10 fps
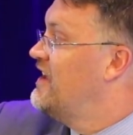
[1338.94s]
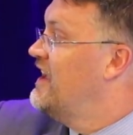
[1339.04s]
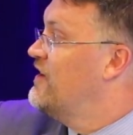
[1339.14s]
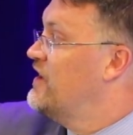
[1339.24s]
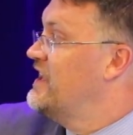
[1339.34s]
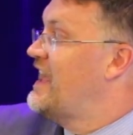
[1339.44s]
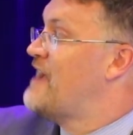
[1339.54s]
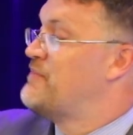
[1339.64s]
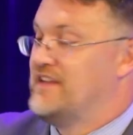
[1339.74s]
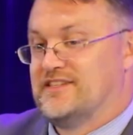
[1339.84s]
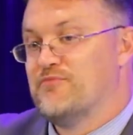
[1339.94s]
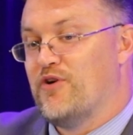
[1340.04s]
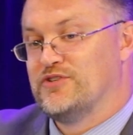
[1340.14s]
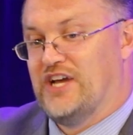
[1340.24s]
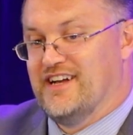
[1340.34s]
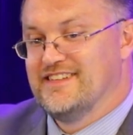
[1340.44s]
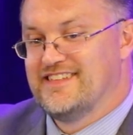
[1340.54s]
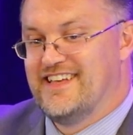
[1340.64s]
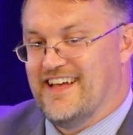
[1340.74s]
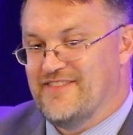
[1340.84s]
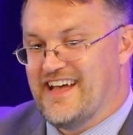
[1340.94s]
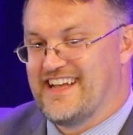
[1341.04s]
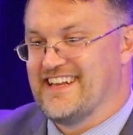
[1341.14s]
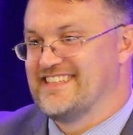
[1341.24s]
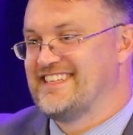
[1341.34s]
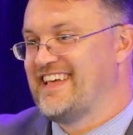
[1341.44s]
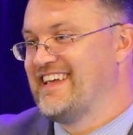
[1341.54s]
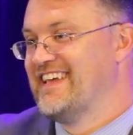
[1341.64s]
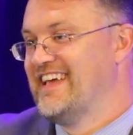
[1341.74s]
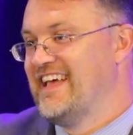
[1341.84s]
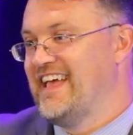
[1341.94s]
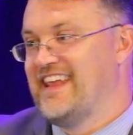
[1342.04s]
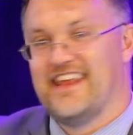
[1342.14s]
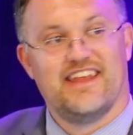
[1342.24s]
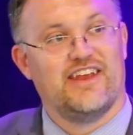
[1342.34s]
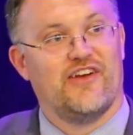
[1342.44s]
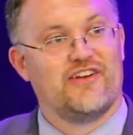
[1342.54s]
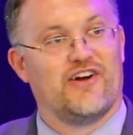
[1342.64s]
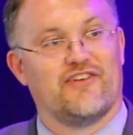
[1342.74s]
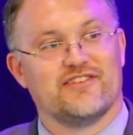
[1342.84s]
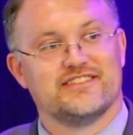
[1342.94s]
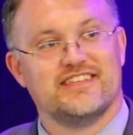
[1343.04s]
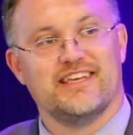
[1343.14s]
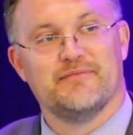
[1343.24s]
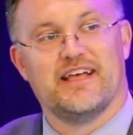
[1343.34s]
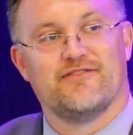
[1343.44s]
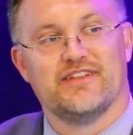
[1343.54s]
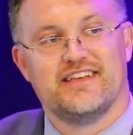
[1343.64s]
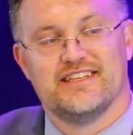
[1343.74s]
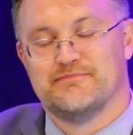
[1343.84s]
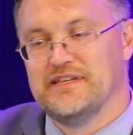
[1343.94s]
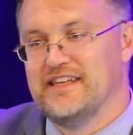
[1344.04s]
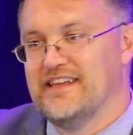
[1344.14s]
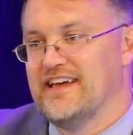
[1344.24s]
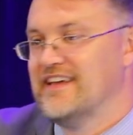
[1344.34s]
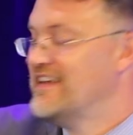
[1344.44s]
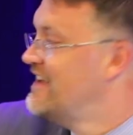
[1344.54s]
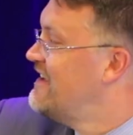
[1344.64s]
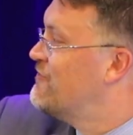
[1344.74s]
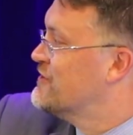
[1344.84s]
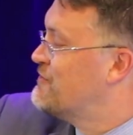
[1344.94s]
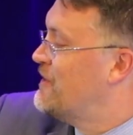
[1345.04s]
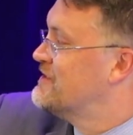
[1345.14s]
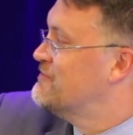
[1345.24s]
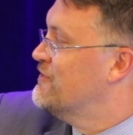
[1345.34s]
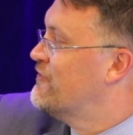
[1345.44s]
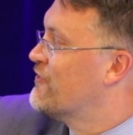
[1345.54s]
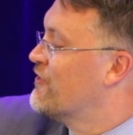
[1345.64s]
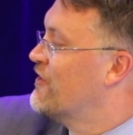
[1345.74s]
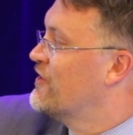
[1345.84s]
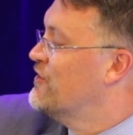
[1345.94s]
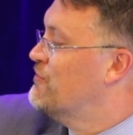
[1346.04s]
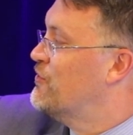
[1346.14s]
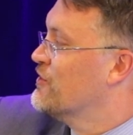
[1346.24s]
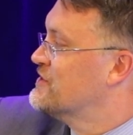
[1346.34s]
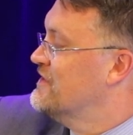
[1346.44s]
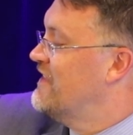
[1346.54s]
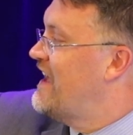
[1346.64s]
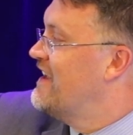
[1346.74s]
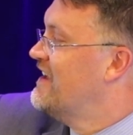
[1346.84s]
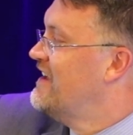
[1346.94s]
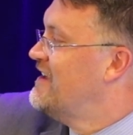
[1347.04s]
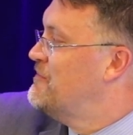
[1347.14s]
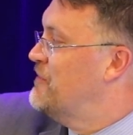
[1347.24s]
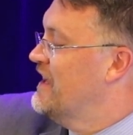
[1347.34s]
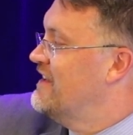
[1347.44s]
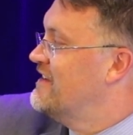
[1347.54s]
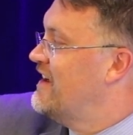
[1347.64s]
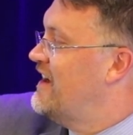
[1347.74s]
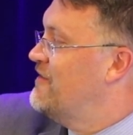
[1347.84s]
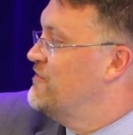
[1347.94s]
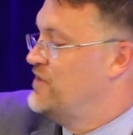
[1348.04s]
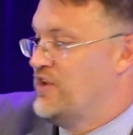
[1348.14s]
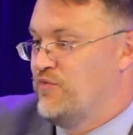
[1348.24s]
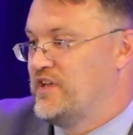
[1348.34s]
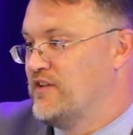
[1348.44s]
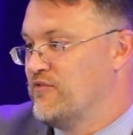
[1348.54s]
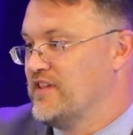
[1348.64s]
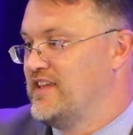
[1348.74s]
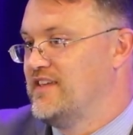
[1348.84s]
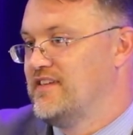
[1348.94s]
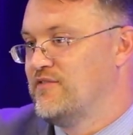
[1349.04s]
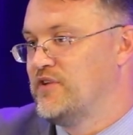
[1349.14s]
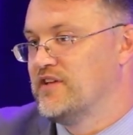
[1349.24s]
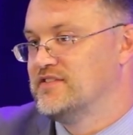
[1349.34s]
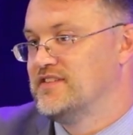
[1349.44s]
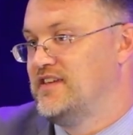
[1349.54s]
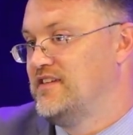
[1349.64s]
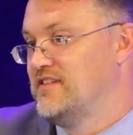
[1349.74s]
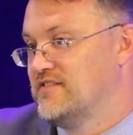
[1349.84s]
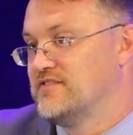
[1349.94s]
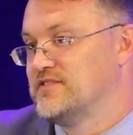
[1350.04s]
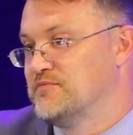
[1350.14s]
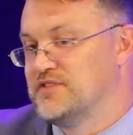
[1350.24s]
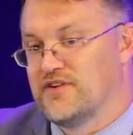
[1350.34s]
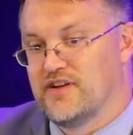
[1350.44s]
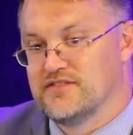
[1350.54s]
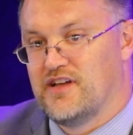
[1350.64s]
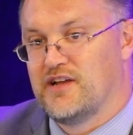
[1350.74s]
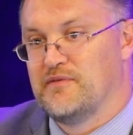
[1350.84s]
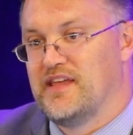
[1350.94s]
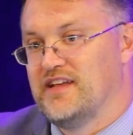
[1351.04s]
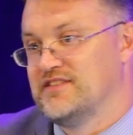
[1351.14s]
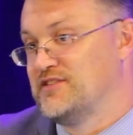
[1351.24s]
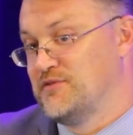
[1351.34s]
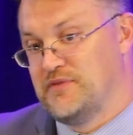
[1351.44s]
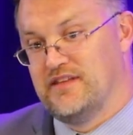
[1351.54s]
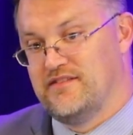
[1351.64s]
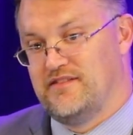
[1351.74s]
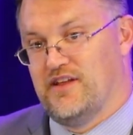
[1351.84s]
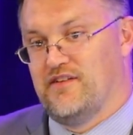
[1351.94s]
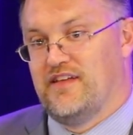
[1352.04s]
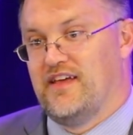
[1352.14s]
it happened in small chunks. I'm not going to say, and Garber's team really has been responsible for a good portion of that. But we could see some serious documentation. It's going to be,